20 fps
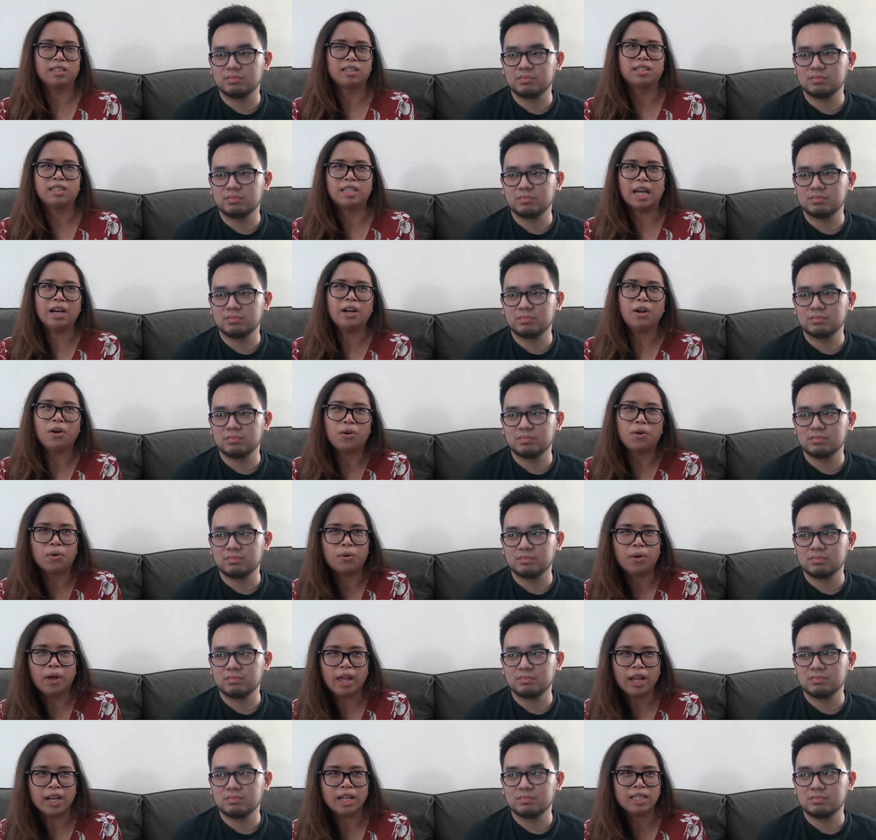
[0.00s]
Speaker 1: Zeno
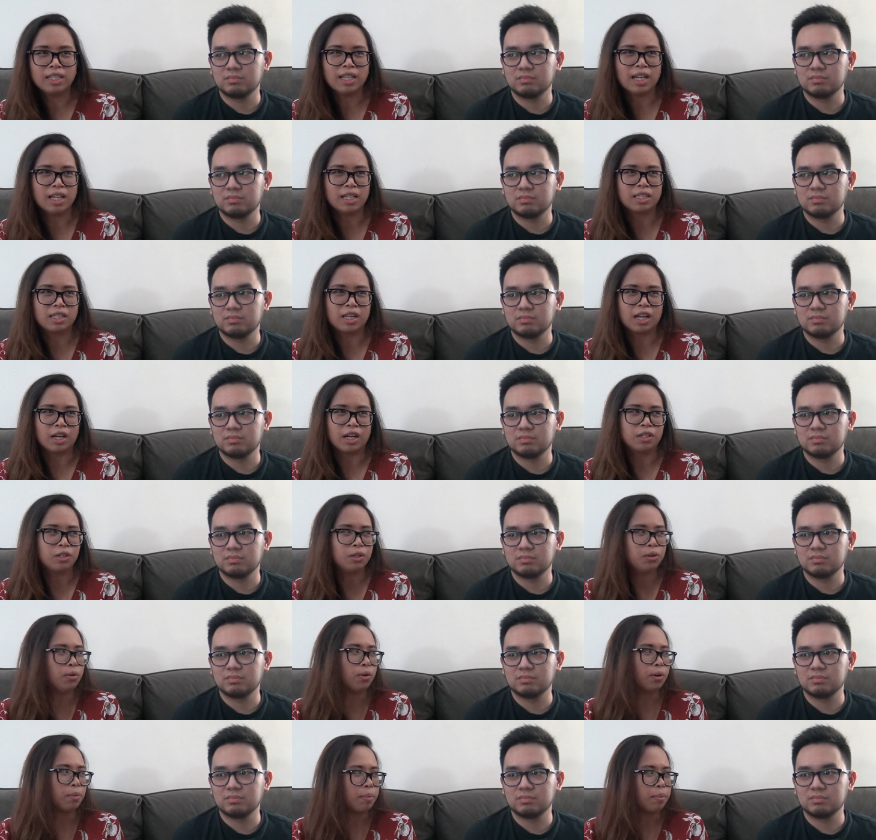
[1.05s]
in a sense gonna
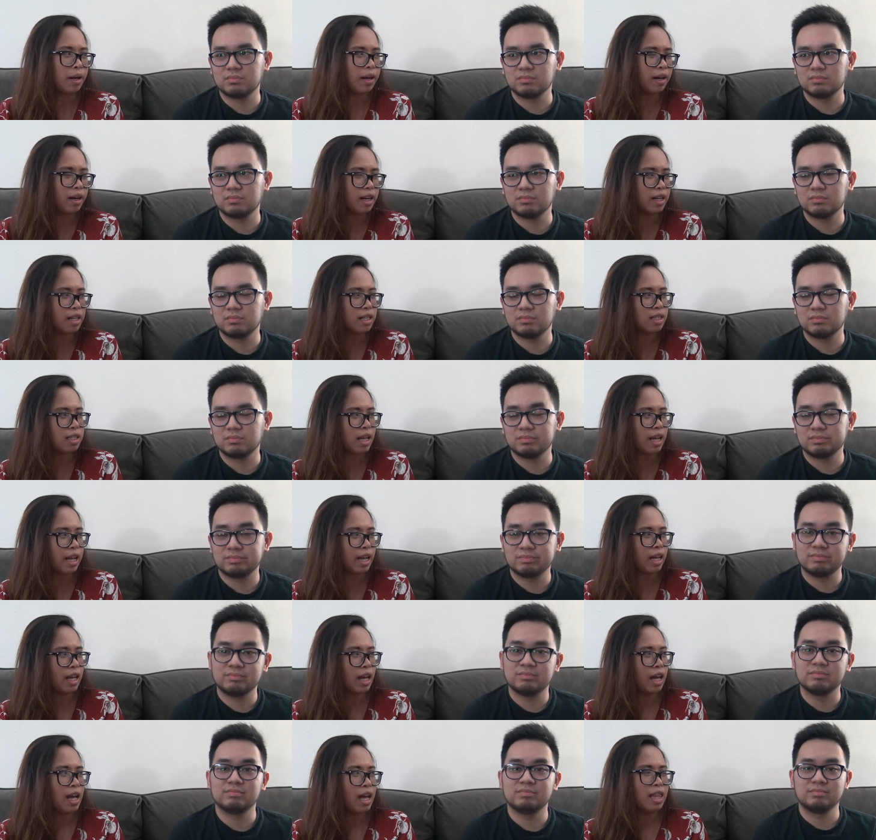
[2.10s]
do or Beerus?
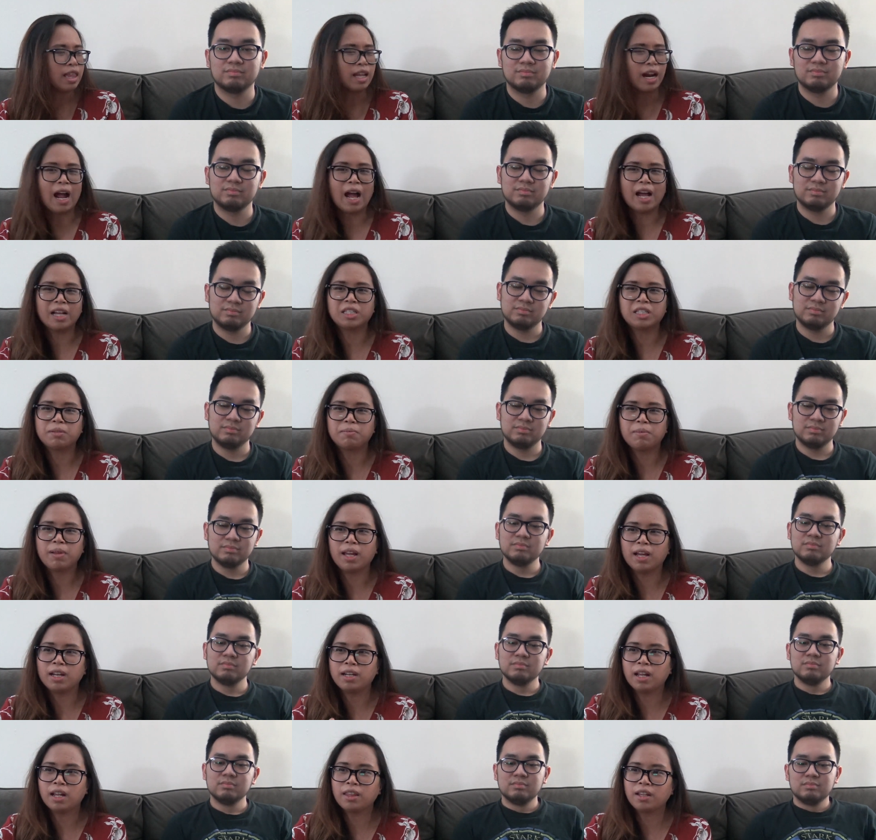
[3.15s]
Like, there has to be
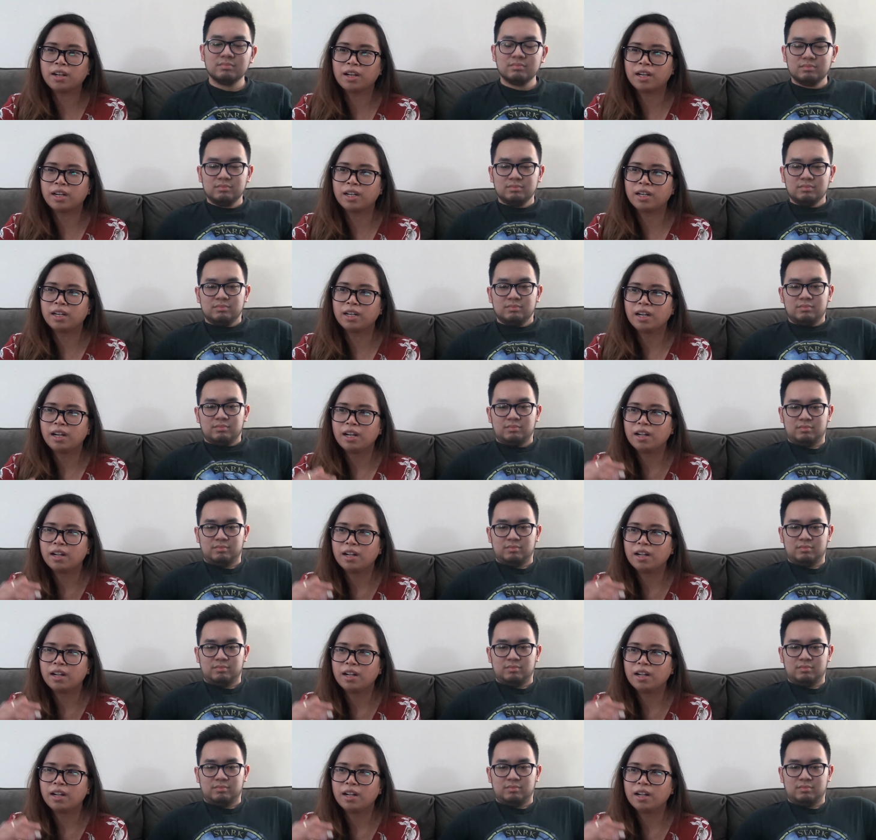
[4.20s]
another